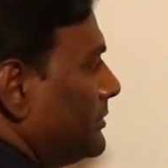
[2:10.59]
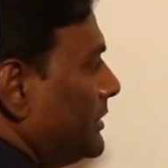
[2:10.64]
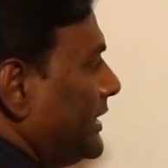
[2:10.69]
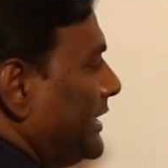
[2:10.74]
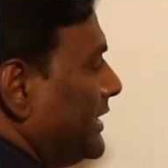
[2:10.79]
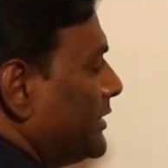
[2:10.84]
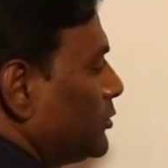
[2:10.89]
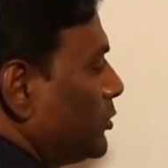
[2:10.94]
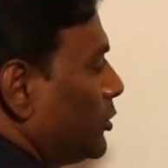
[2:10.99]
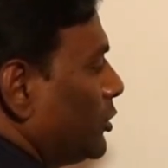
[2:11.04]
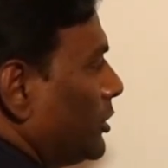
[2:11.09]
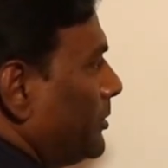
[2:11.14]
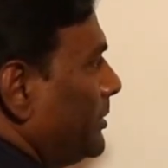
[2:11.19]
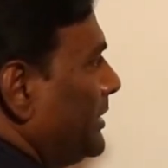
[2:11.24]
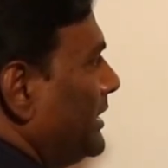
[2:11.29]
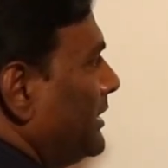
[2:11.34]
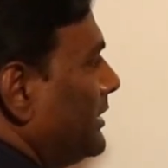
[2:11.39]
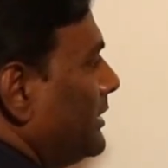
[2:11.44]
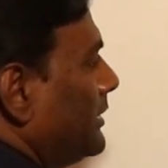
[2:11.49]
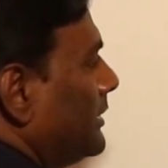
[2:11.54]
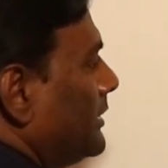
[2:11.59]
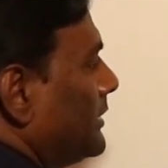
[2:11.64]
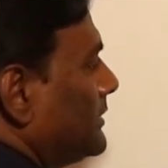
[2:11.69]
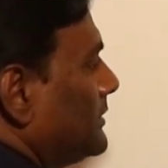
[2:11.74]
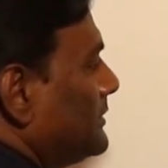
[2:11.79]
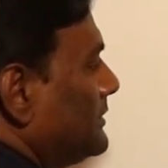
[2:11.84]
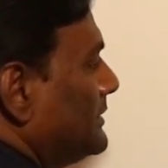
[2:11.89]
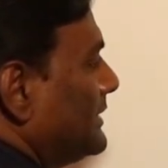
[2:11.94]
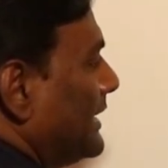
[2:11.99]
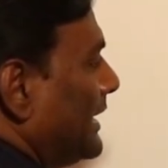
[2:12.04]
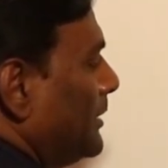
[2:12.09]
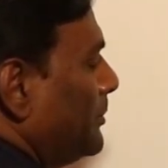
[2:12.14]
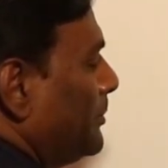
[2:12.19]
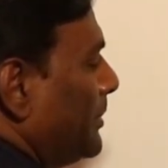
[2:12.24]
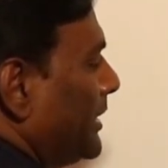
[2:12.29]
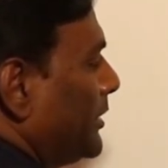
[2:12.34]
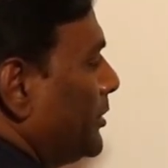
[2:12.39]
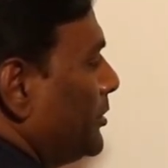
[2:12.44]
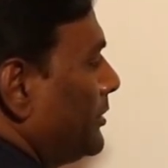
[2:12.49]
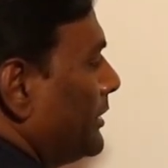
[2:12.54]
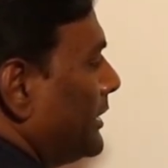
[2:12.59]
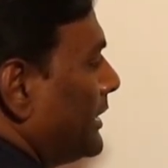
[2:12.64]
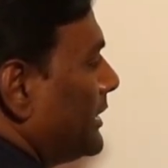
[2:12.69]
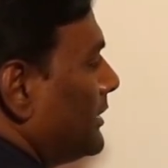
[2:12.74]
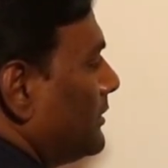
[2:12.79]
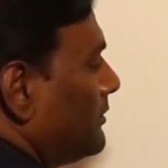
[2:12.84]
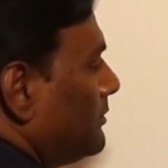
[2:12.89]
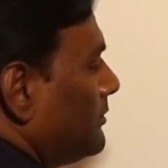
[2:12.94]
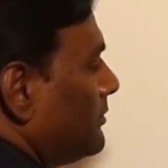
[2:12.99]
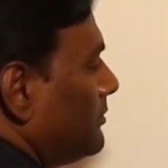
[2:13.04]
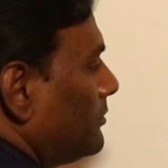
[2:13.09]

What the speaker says: is going to be Z per unit